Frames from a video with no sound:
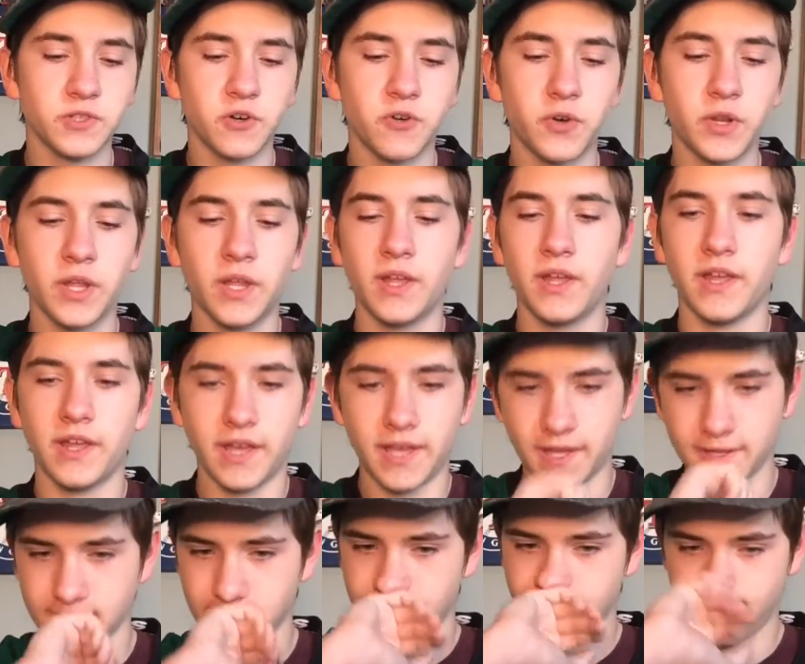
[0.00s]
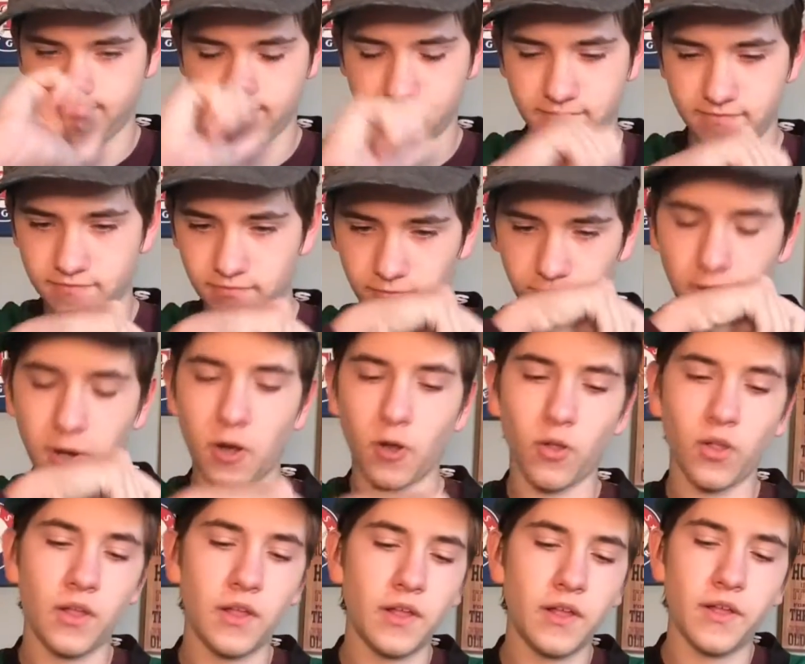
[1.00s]
zone, and
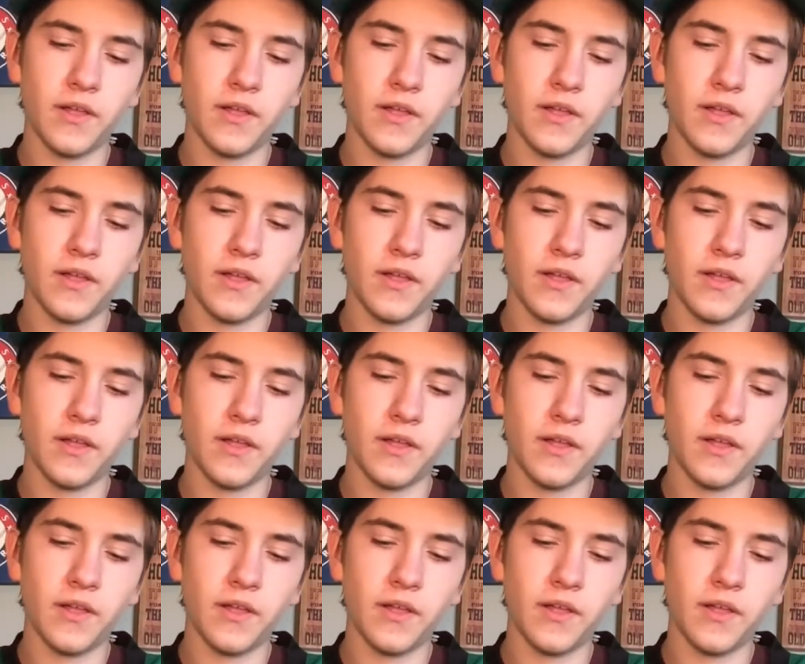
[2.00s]
well,